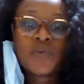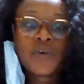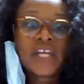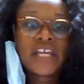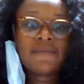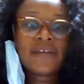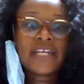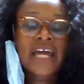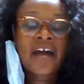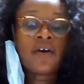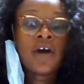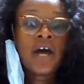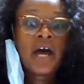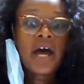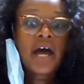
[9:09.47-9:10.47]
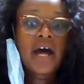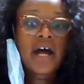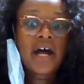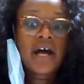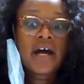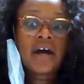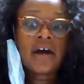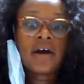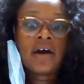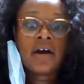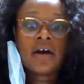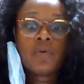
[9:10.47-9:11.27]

We're giving out uh,